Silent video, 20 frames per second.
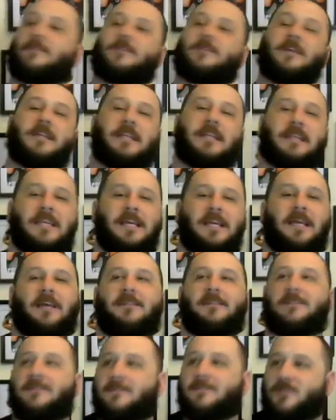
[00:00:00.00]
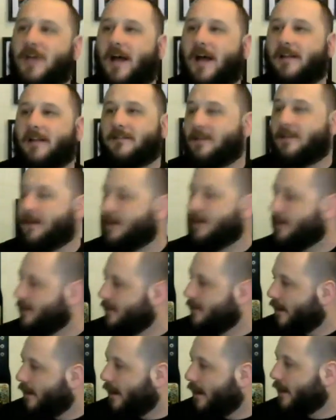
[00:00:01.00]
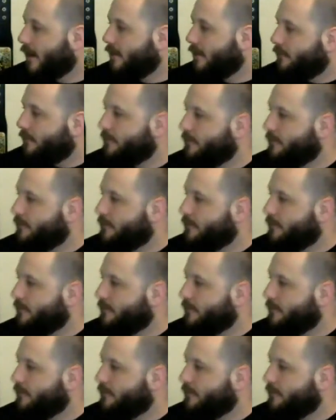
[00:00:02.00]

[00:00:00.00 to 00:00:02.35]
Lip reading: see, the thing is John Cena. All right.